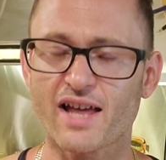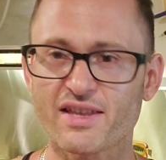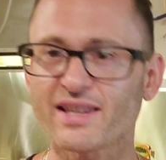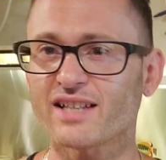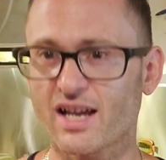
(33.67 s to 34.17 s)
I
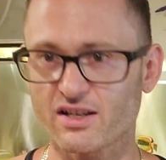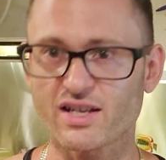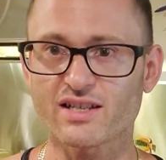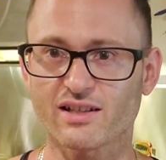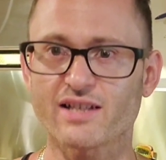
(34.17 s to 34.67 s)
think that's how you
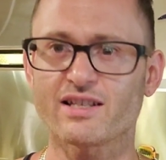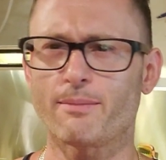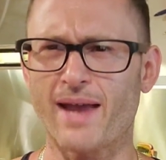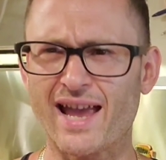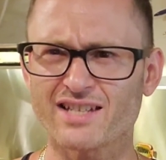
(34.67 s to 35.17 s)
say his last
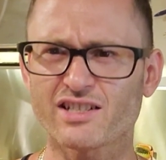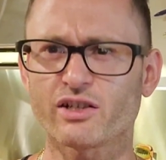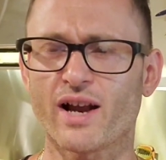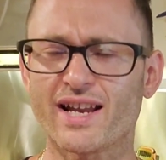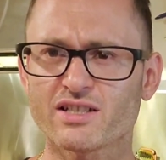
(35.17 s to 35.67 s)
name,
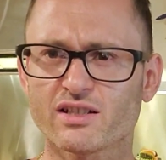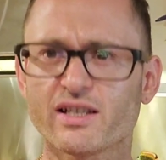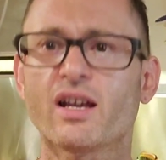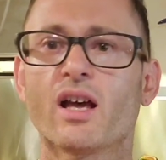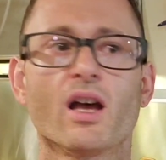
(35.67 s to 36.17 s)
Ansley or
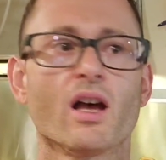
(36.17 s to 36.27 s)
Ainsley.